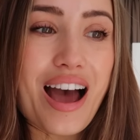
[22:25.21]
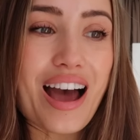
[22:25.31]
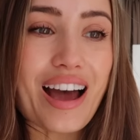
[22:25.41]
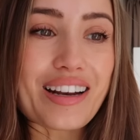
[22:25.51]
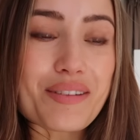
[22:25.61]

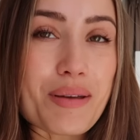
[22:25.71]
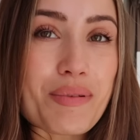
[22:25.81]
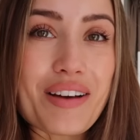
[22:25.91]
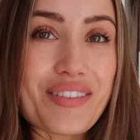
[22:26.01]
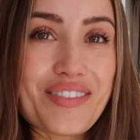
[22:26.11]
and
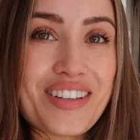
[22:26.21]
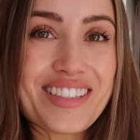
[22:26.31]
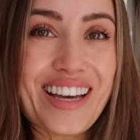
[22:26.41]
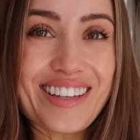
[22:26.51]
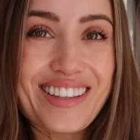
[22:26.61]
people haven't even
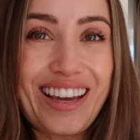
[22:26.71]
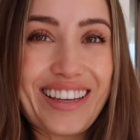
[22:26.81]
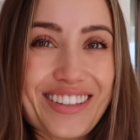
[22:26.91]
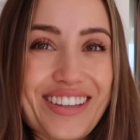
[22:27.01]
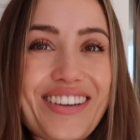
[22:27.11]
said
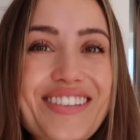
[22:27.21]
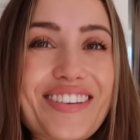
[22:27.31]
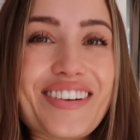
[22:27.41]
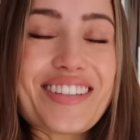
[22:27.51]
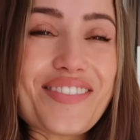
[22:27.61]
thank you, so
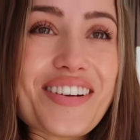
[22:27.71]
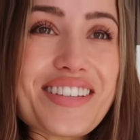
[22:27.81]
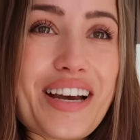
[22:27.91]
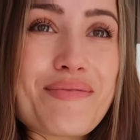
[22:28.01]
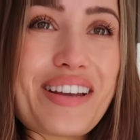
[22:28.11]
I sometimes
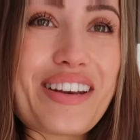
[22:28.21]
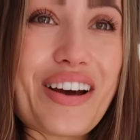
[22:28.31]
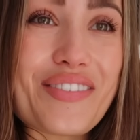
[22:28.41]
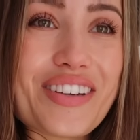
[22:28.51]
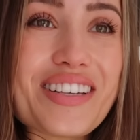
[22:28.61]
get a bit
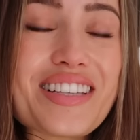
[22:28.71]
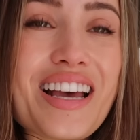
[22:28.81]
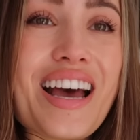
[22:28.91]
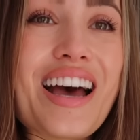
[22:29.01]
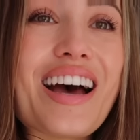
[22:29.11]
nervous
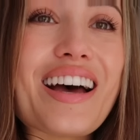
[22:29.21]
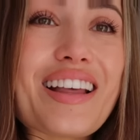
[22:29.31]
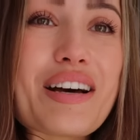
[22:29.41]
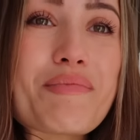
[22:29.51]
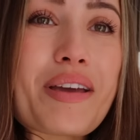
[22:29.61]

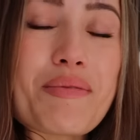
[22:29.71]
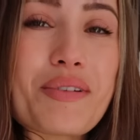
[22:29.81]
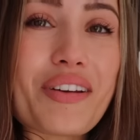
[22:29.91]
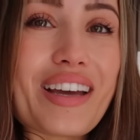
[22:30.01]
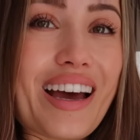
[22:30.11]
that people
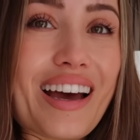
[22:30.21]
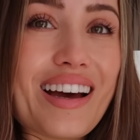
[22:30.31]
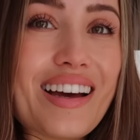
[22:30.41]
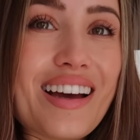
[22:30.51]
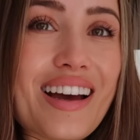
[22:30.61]
don't
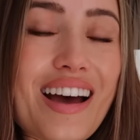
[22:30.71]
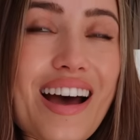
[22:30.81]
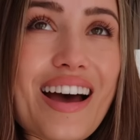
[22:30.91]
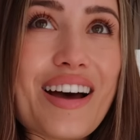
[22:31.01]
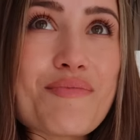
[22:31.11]
care.
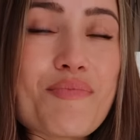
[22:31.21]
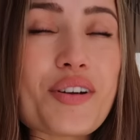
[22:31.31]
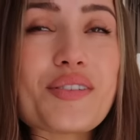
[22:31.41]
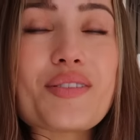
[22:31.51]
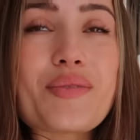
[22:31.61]

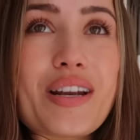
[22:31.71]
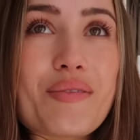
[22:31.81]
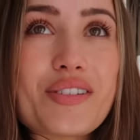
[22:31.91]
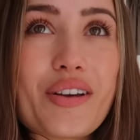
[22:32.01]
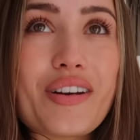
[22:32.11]
But the winner
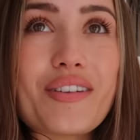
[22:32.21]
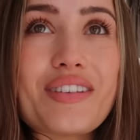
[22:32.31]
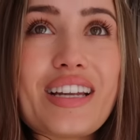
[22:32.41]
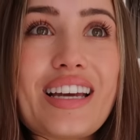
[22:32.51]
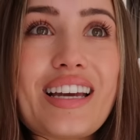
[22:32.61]
was so
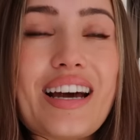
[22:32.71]
lovely.